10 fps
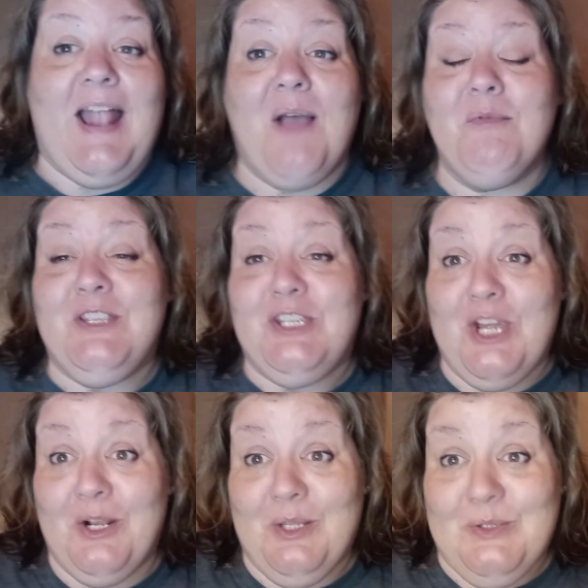that I would
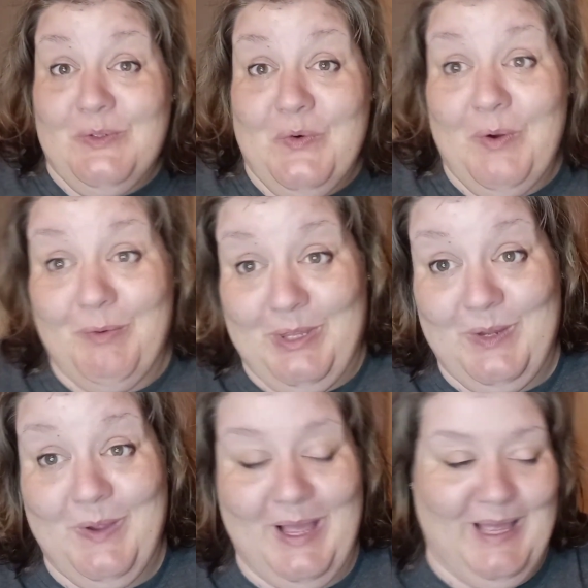share a little story with
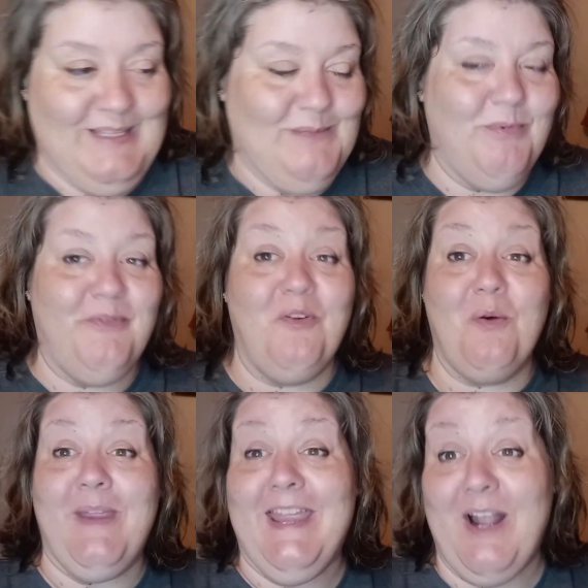you guys
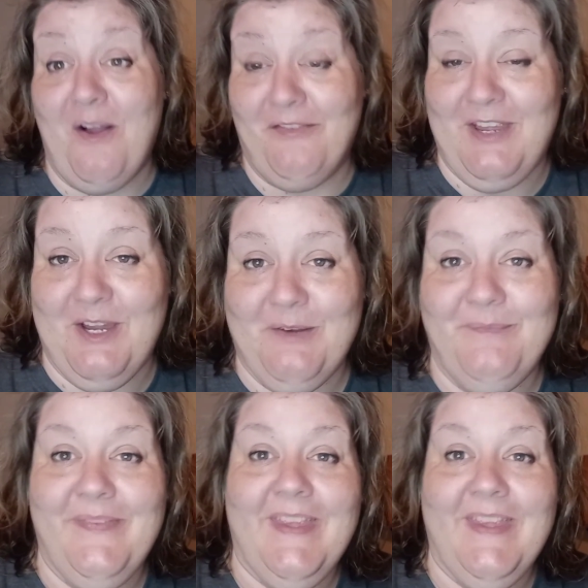before we get off of here.